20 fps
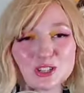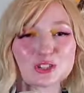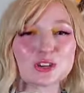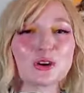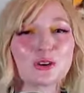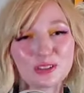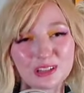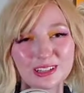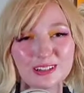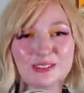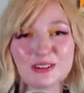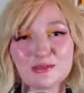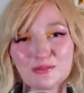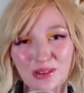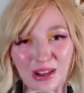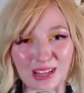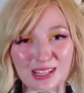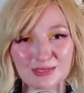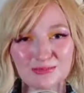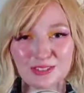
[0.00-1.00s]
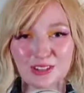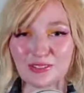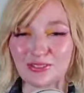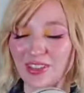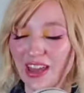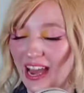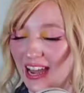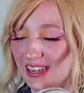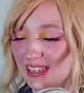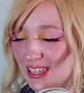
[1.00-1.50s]
this totally reminds me
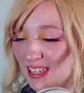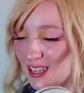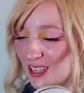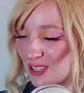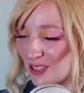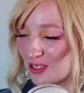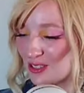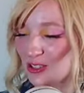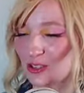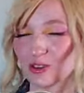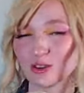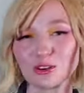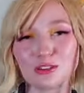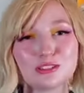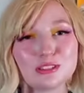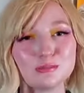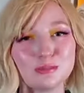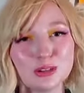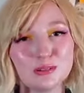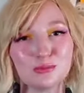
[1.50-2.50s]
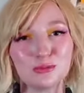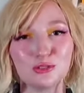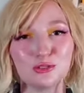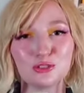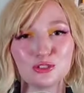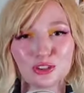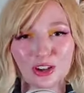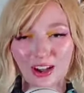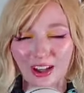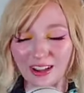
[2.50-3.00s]
of that. The ultimate
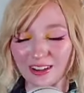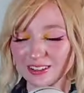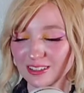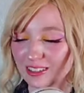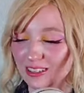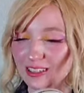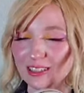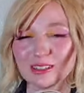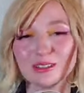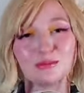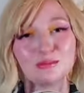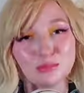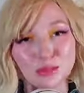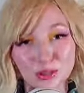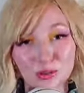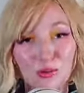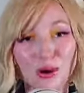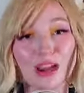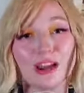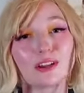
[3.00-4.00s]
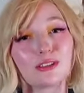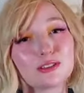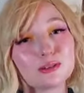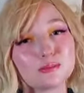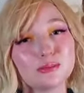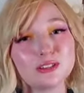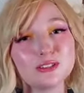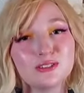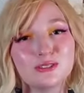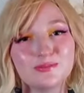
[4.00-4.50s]
moonshot, Beware
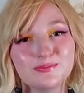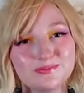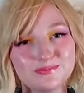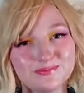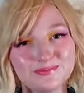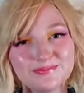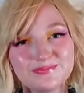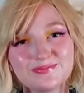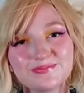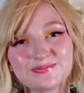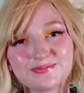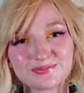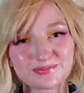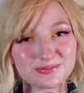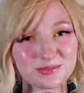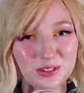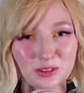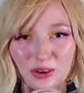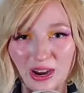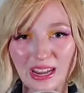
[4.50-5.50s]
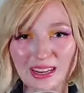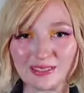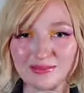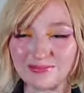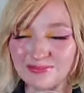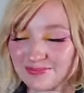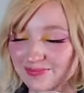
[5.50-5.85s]
the moon. Great.